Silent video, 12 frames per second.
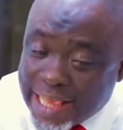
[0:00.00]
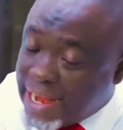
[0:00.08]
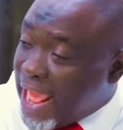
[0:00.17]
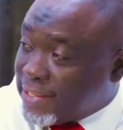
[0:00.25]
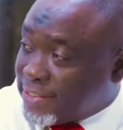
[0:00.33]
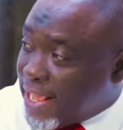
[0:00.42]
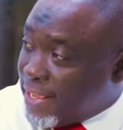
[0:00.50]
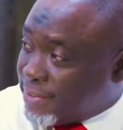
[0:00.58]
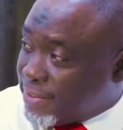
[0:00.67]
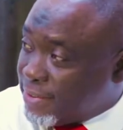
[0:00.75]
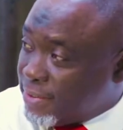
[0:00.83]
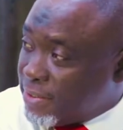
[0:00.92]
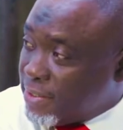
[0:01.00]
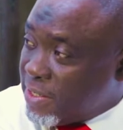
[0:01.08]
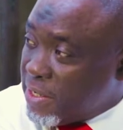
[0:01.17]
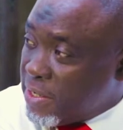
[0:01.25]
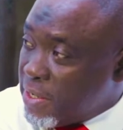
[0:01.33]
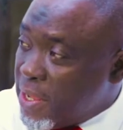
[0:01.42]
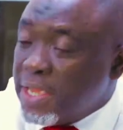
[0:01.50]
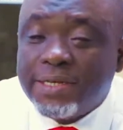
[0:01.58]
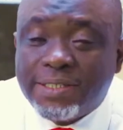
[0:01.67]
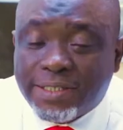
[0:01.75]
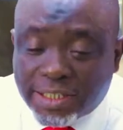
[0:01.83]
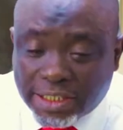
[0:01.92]
Whereas it's an asset.
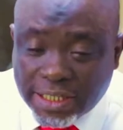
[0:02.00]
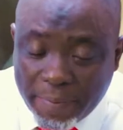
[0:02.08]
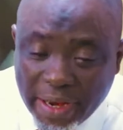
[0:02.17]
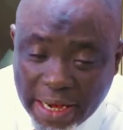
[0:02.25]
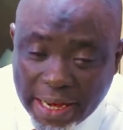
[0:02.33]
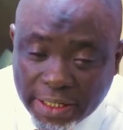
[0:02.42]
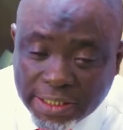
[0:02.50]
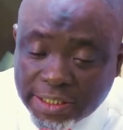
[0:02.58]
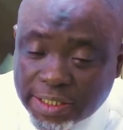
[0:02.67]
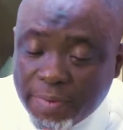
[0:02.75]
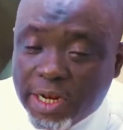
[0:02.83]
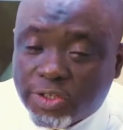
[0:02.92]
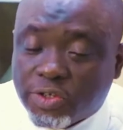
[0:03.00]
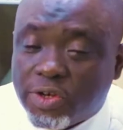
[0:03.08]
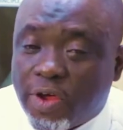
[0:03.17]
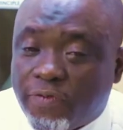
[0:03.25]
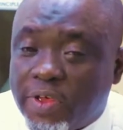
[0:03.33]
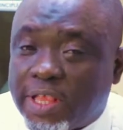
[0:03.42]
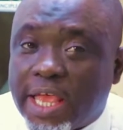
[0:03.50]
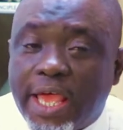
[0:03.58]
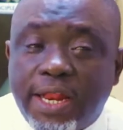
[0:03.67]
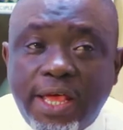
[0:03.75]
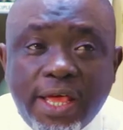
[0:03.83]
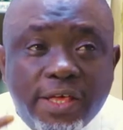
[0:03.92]
The similitude
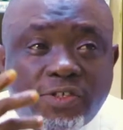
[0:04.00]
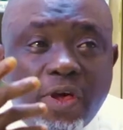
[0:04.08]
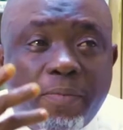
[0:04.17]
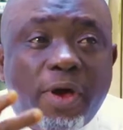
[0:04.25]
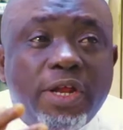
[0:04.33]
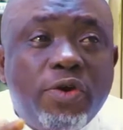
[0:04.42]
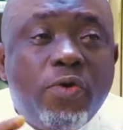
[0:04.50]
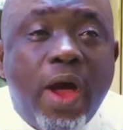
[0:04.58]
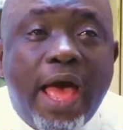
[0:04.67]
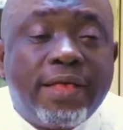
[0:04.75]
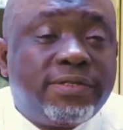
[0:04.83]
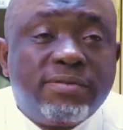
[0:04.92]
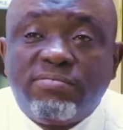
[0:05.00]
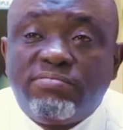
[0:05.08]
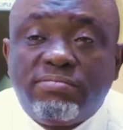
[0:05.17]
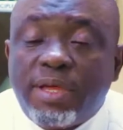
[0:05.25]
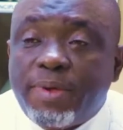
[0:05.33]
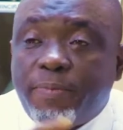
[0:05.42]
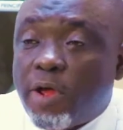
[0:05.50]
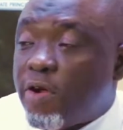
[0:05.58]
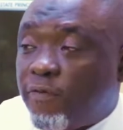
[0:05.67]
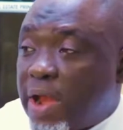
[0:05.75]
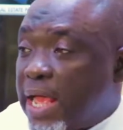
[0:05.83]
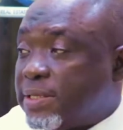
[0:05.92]
of it again is somebody who has
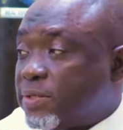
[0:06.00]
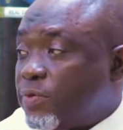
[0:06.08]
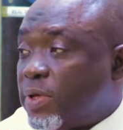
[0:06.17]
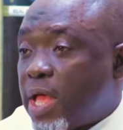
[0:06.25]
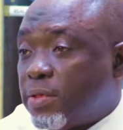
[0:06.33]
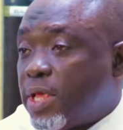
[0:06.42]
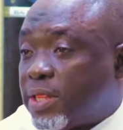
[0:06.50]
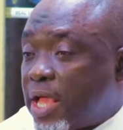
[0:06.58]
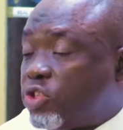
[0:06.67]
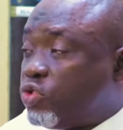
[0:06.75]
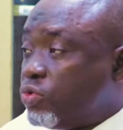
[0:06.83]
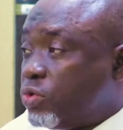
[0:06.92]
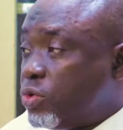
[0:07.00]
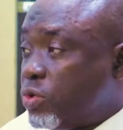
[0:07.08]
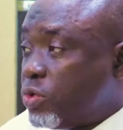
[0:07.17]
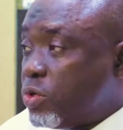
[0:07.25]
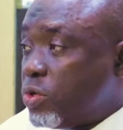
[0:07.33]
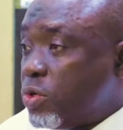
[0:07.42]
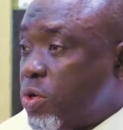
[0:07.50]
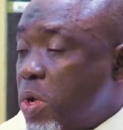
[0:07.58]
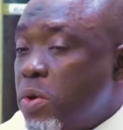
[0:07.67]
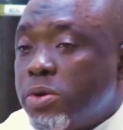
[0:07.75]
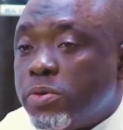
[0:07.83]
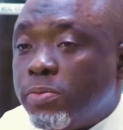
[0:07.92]
maybe a block of flats without a title.
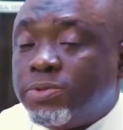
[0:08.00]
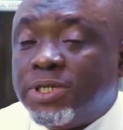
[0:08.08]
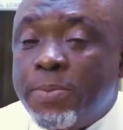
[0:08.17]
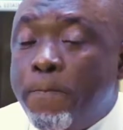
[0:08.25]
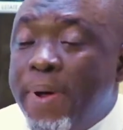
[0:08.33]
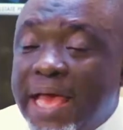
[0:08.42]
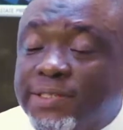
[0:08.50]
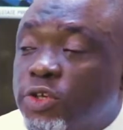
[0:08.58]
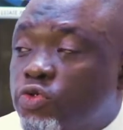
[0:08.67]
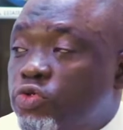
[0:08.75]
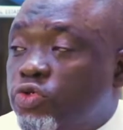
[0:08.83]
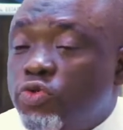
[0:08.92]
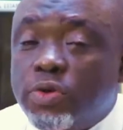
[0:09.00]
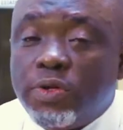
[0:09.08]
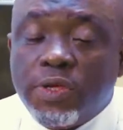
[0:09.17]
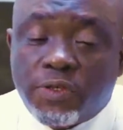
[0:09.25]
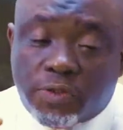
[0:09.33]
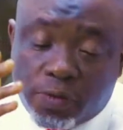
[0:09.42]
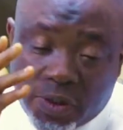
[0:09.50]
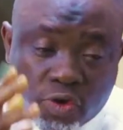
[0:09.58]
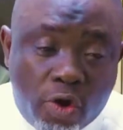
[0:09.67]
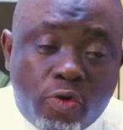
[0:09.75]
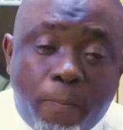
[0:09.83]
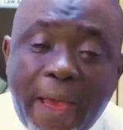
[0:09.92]
The best he could do
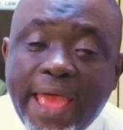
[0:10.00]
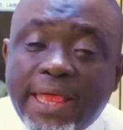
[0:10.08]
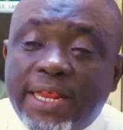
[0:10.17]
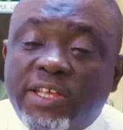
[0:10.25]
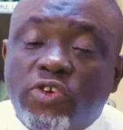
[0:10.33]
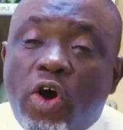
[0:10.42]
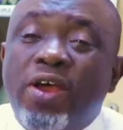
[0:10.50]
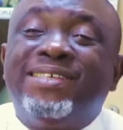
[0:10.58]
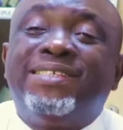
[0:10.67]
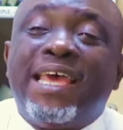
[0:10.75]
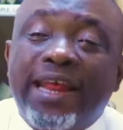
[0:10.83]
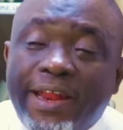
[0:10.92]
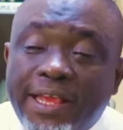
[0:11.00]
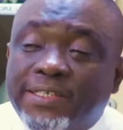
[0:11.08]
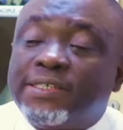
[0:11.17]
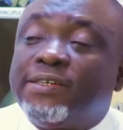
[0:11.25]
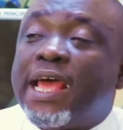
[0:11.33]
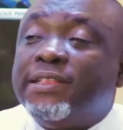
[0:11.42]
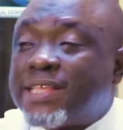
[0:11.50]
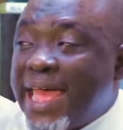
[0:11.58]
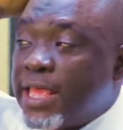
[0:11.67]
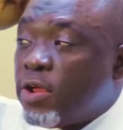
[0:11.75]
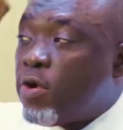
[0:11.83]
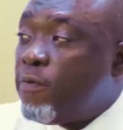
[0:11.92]
is occupying it or is
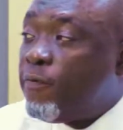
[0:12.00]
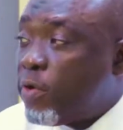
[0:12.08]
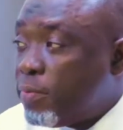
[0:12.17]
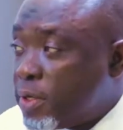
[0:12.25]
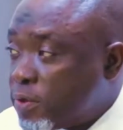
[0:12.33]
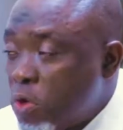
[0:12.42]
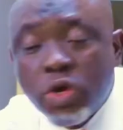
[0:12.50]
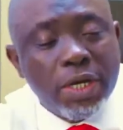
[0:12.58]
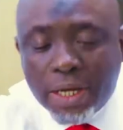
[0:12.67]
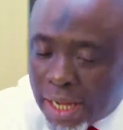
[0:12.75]
generating rental income from